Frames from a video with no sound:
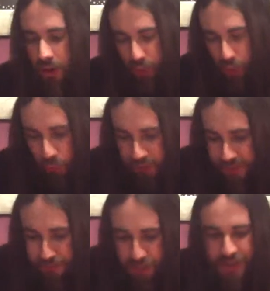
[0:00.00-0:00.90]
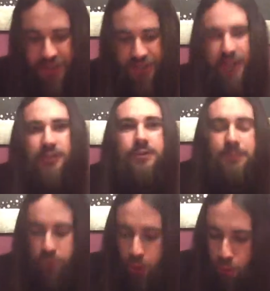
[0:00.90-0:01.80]
those expressions,
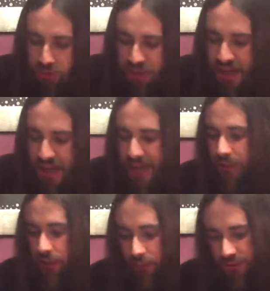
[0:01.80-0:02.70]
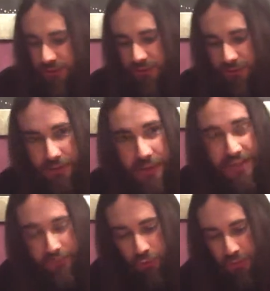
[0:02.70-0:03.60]
those dialogues,
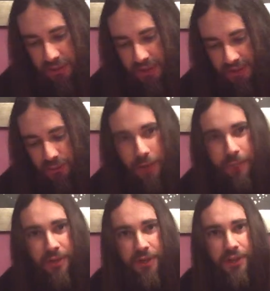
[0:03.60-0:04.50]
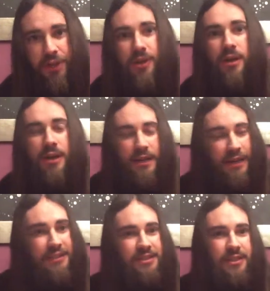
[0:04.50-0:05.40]
that Romanized grammar here,
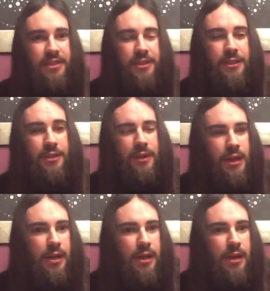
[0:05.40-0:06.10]
and studying